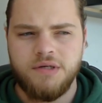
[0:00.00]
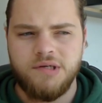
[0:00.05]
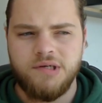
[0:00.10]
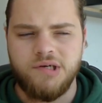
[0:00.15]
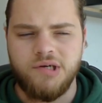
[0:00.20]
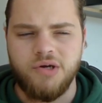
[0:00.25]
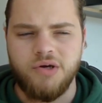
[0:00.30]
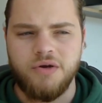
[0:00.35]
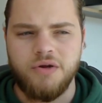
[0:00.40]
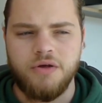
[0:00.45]

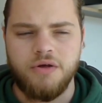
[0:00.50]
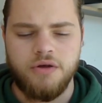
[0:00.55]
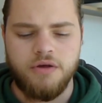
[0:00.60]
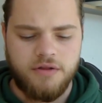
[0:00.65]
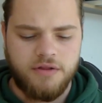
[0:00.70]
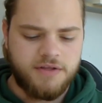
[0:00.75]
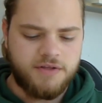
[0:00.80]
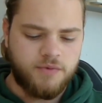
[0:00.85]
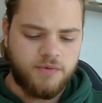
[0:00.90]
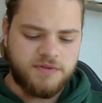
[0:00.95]
No,
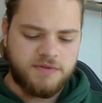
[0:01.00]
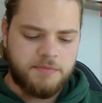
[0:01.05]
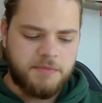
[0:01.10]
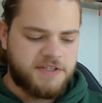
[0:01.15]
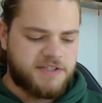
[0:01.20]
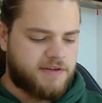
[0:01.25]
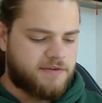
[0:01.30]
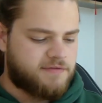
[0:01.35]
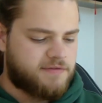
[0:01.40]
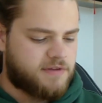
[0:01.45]
this wasn't my
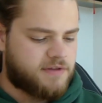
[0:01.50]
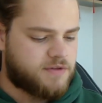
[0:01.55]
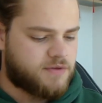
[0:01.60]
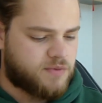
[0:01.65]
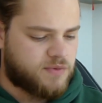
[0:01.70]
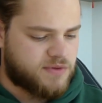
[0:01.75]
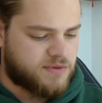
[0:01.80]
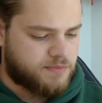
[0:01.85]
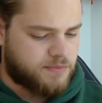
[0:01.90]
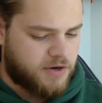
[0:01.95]
7th. This
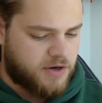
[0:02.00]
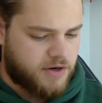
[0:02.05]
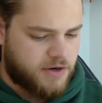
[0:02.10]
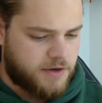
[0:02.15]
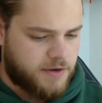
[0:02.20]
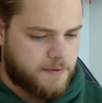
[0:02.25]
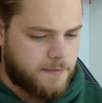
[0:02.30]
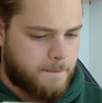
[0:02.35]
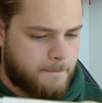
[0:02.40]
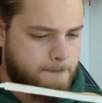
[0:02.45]
was my